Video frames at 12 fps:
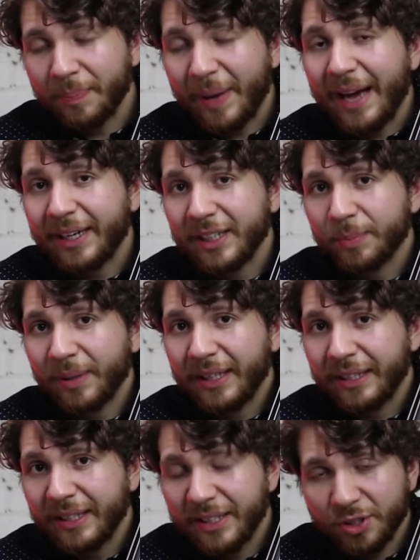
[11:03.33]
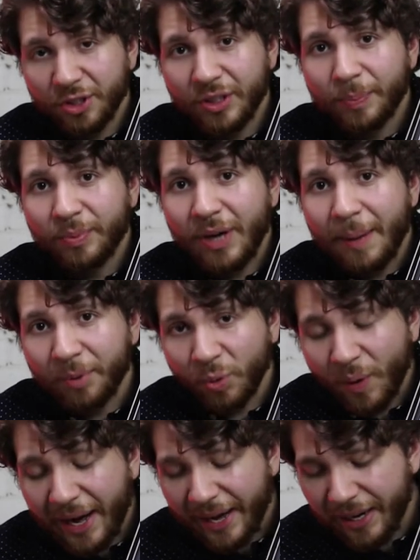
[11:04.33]
back into playing condition the proper
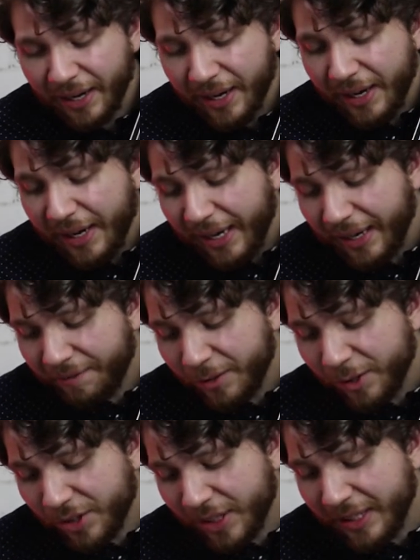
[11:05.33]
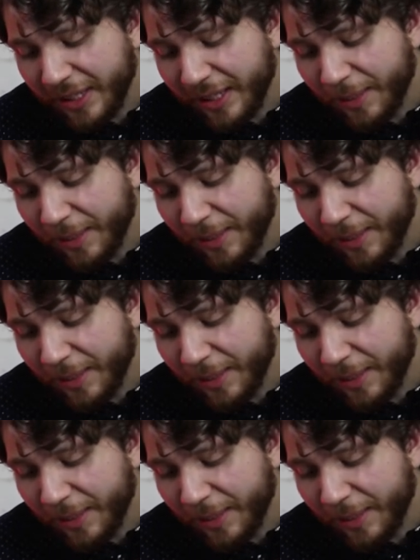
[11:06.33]
way. If you see that